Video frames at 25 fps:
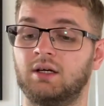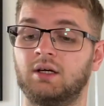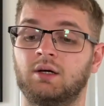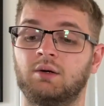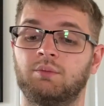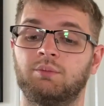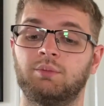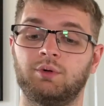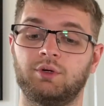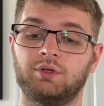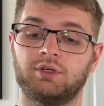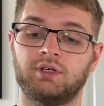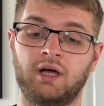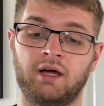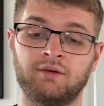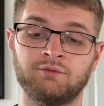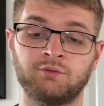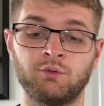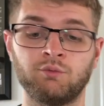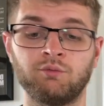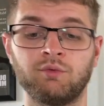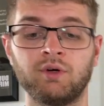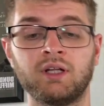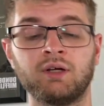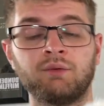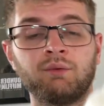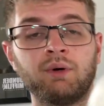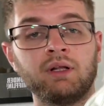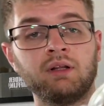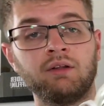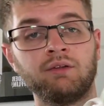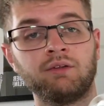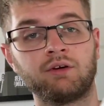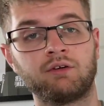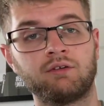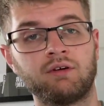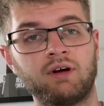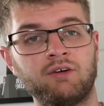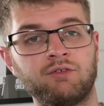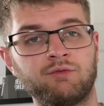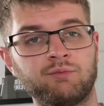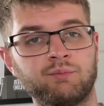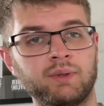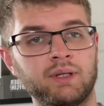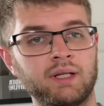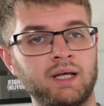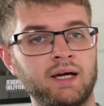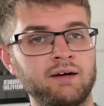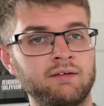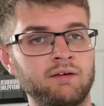But I've done really well on the Graph
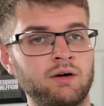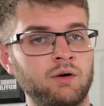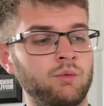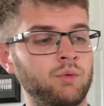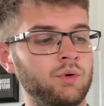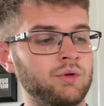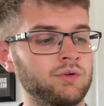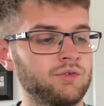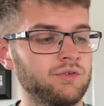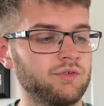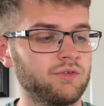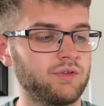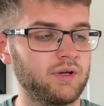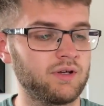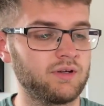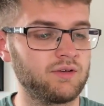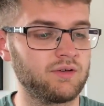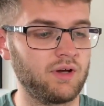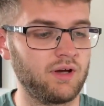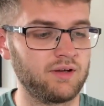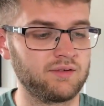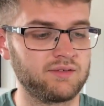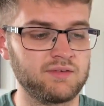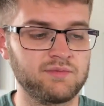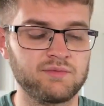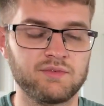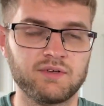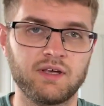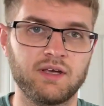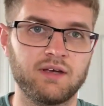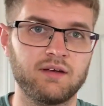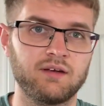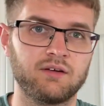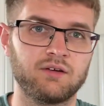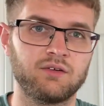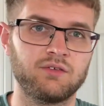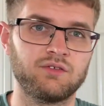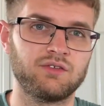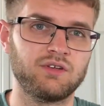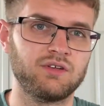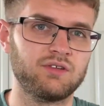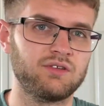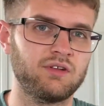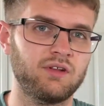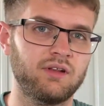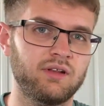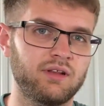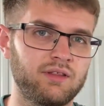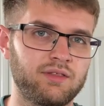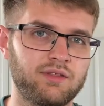Bolero ones. I seem to get
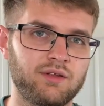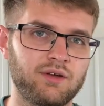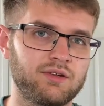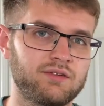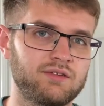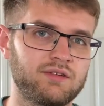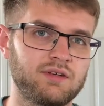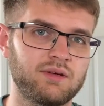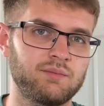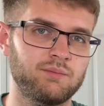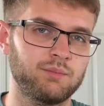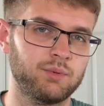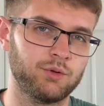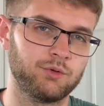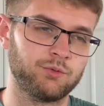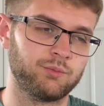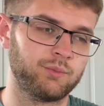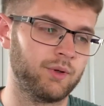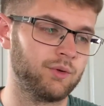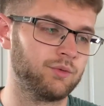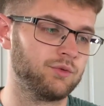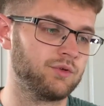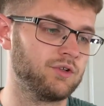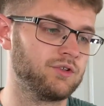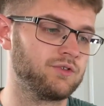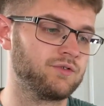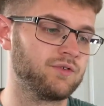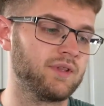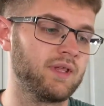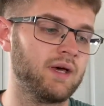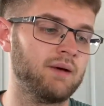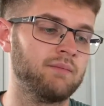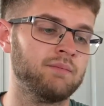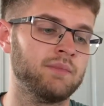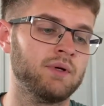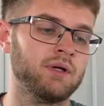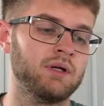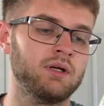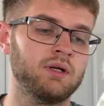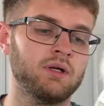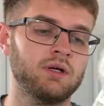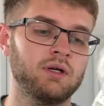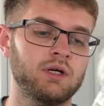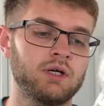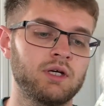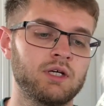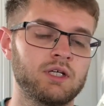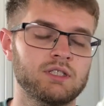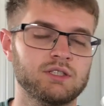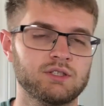consistently 30 plus postage for them.
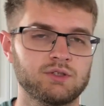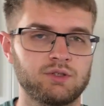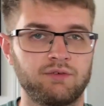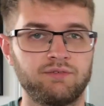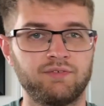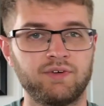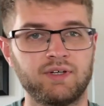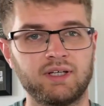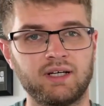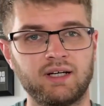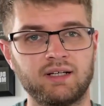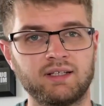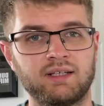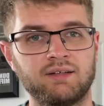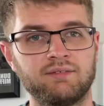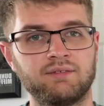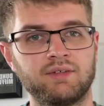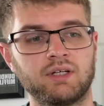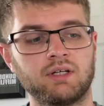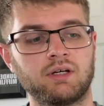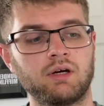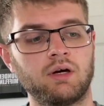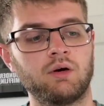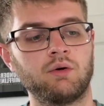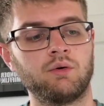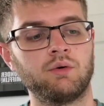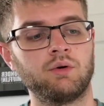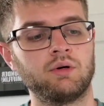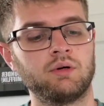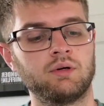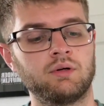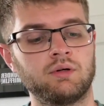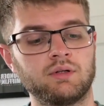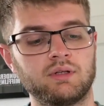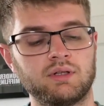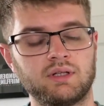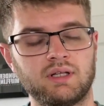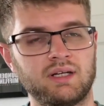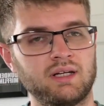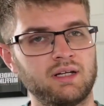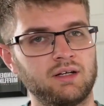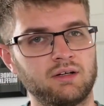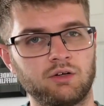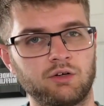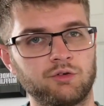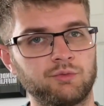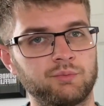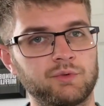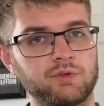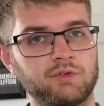So I figured I'd give it a go. They didn't
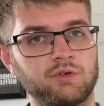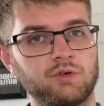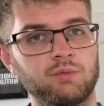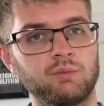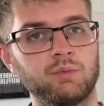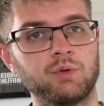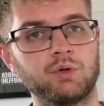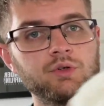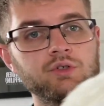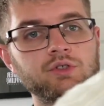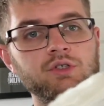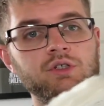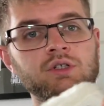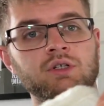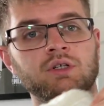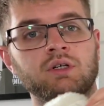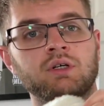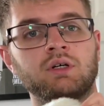cost me too much.